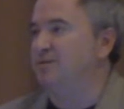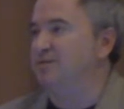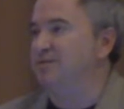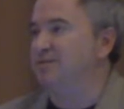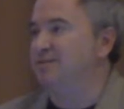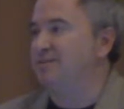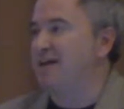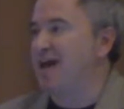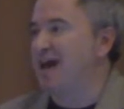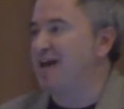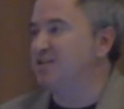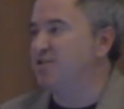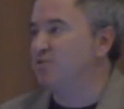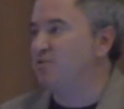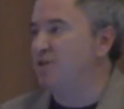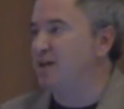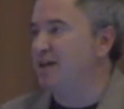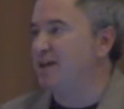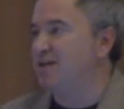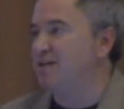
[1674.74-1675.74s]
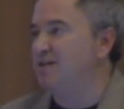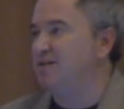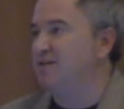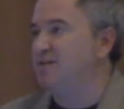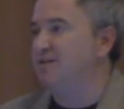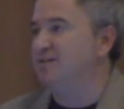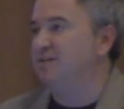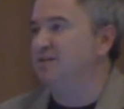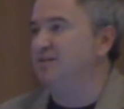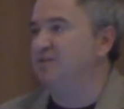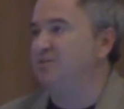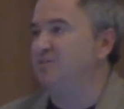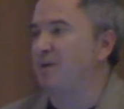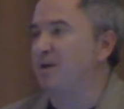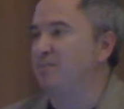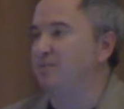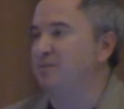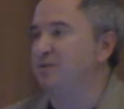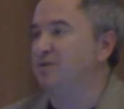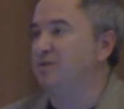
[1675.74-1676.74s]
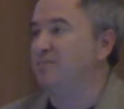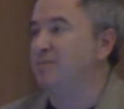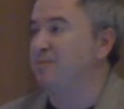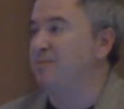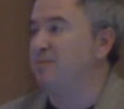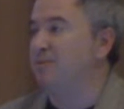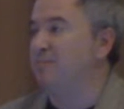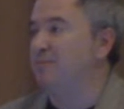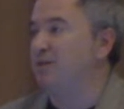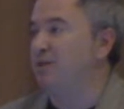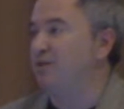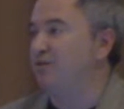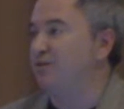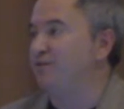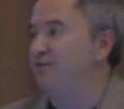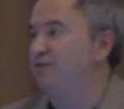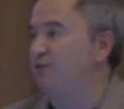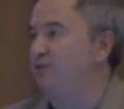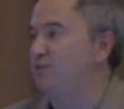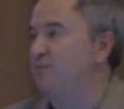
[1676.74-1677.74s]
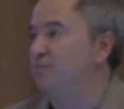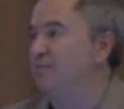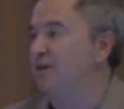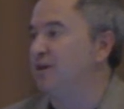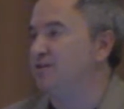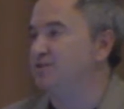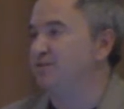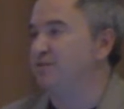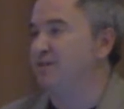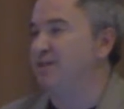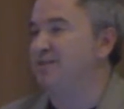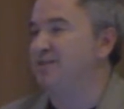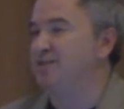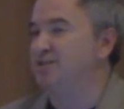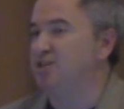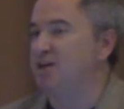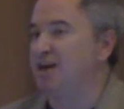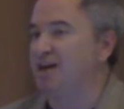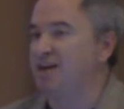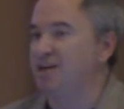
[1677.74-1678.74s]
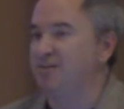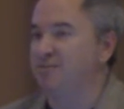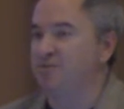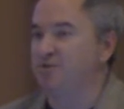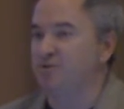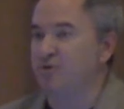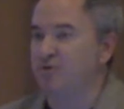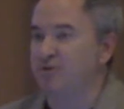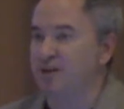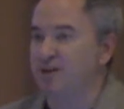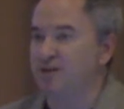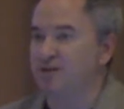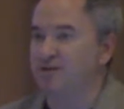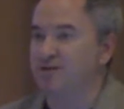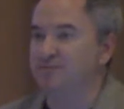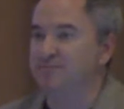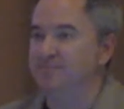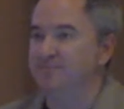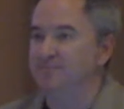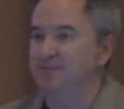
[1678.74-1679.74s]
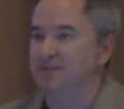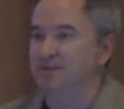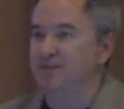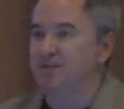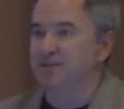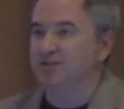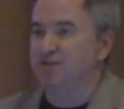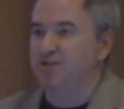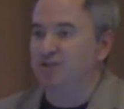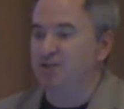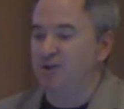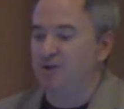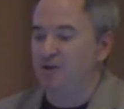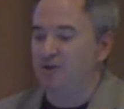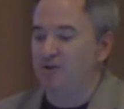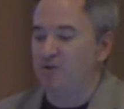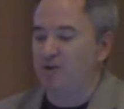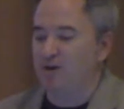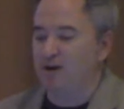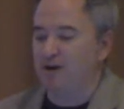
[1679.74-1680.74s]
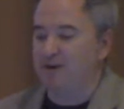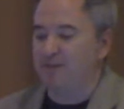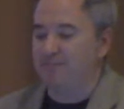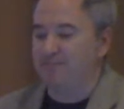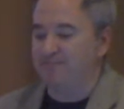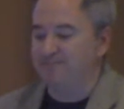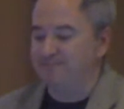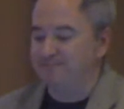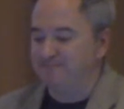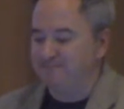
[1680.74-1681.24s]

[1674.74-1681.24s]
is task related is probably going to be below the fold because you've got this giant image rotator. So